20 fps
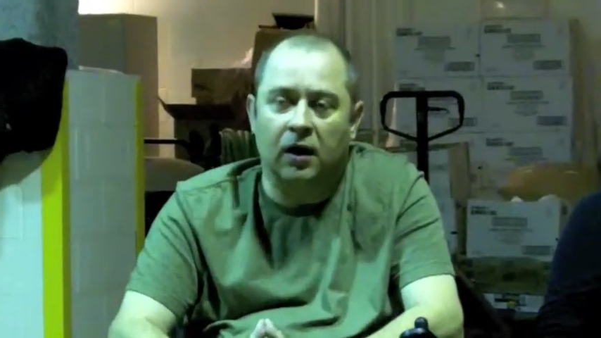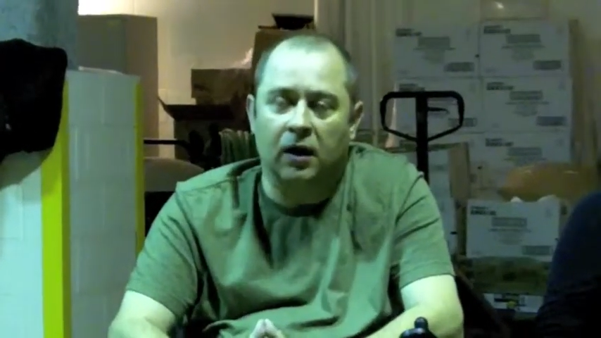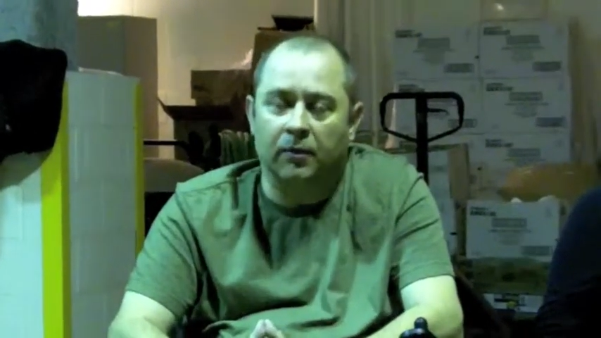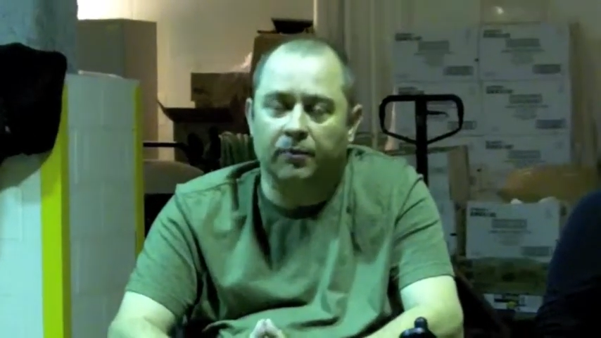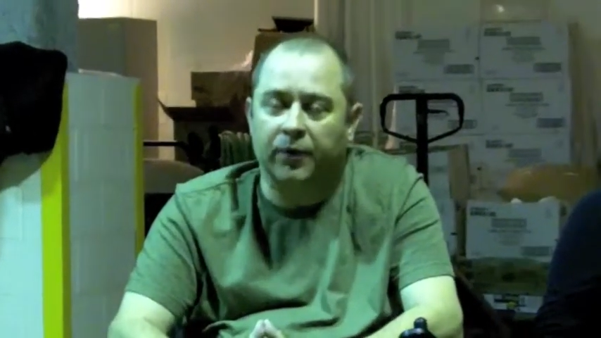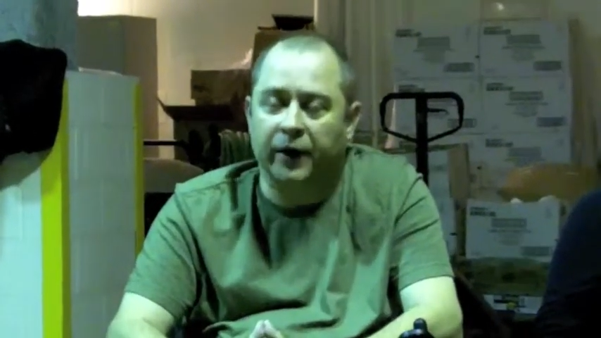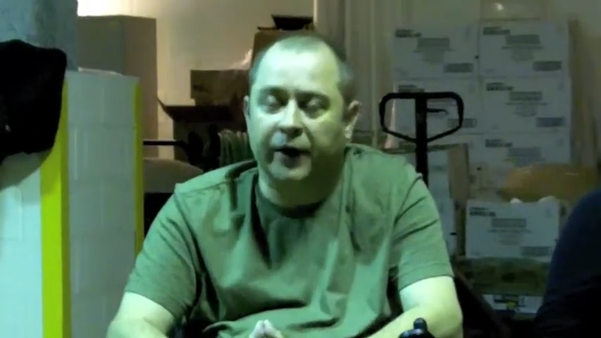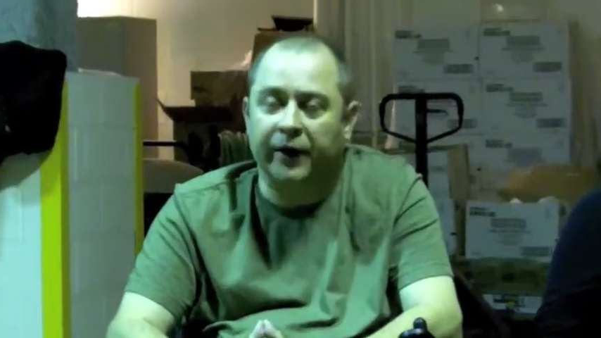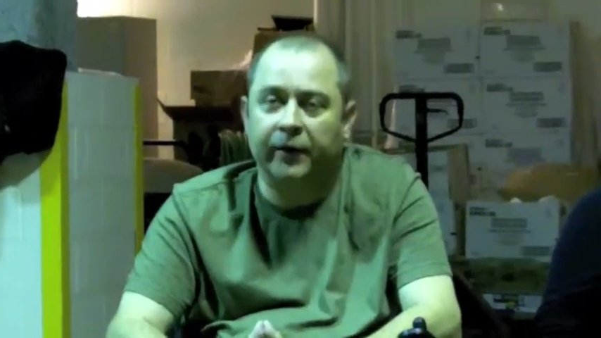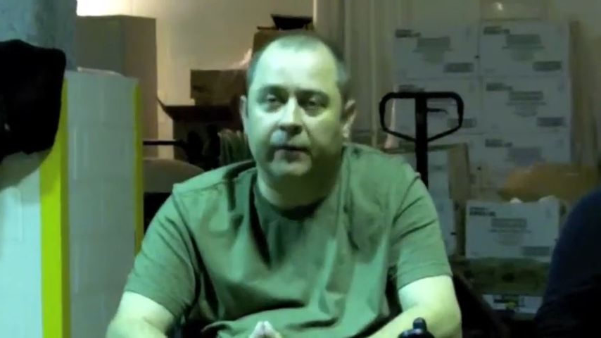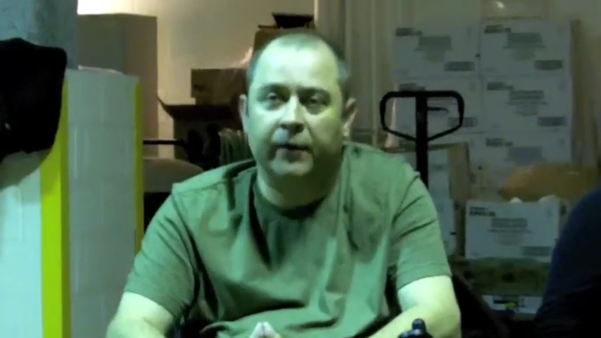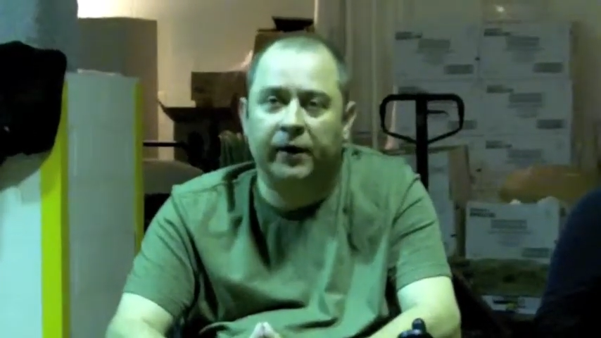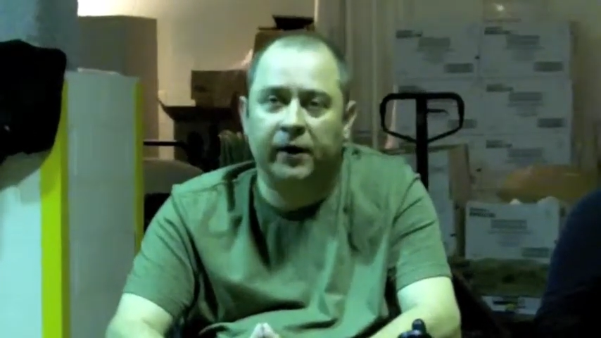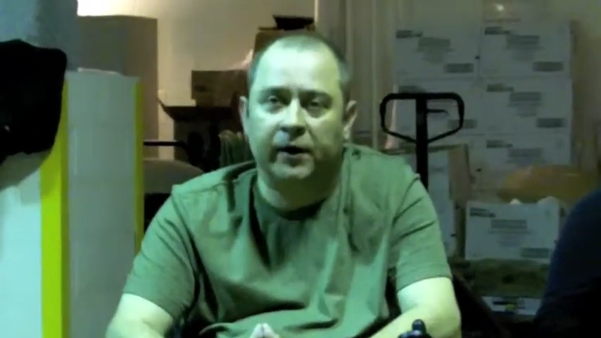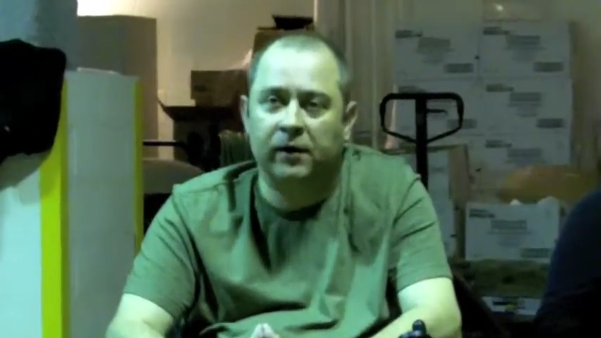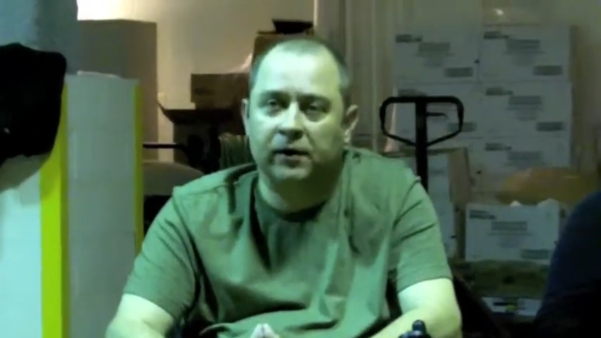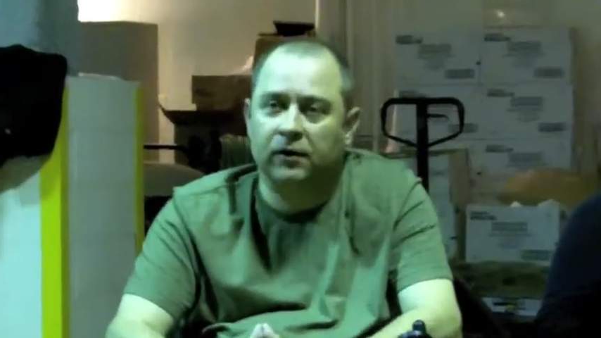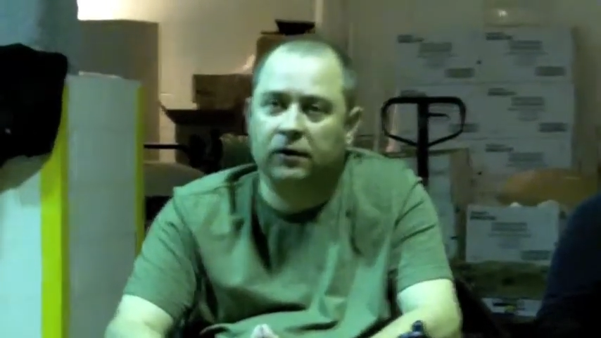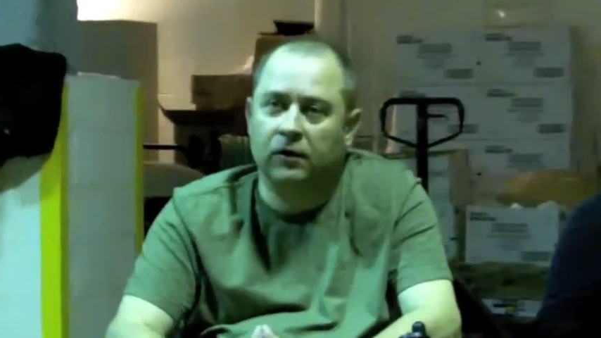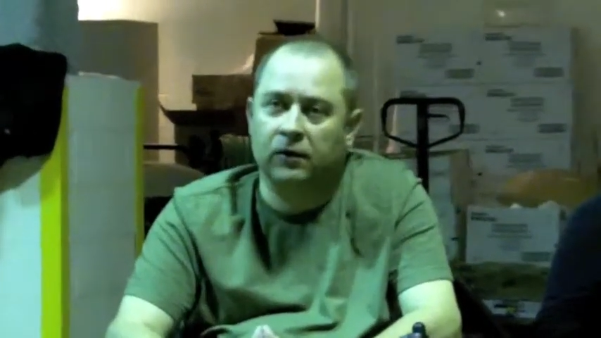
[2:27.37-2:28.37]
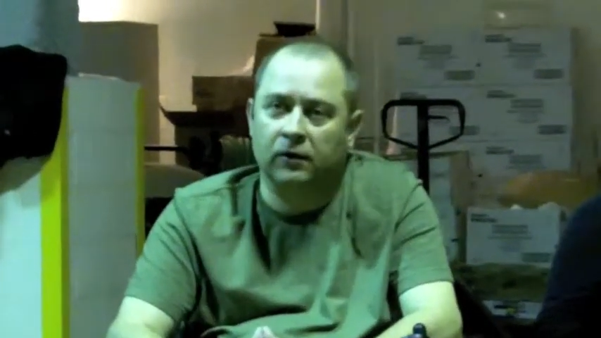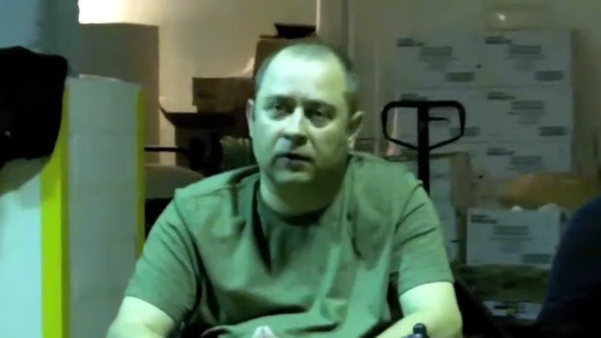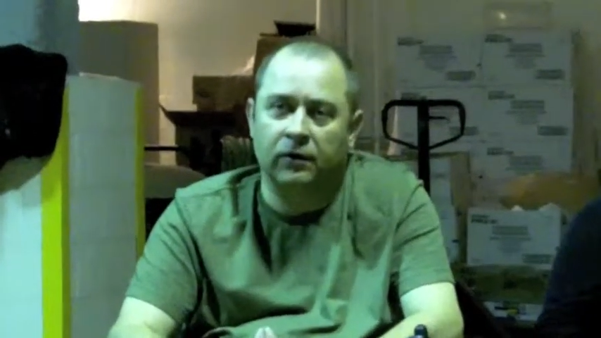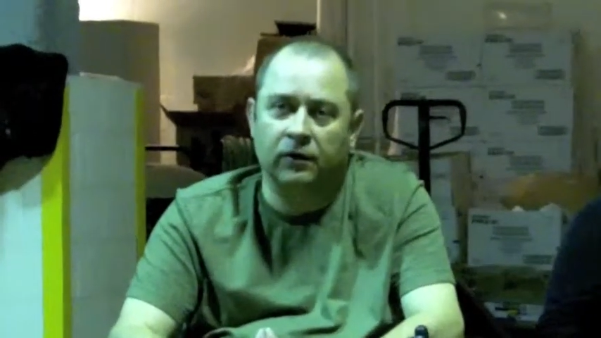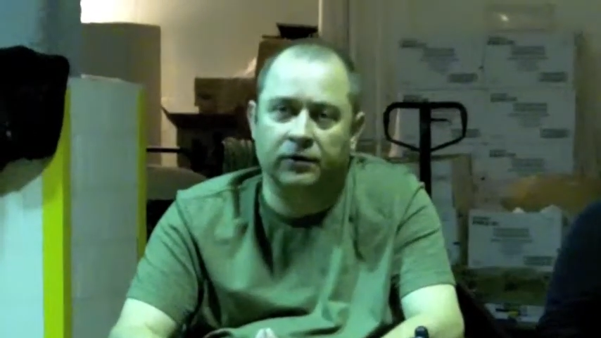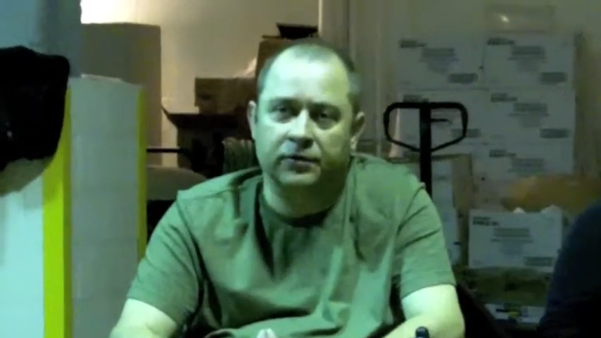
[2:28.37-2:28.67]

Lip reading: by email or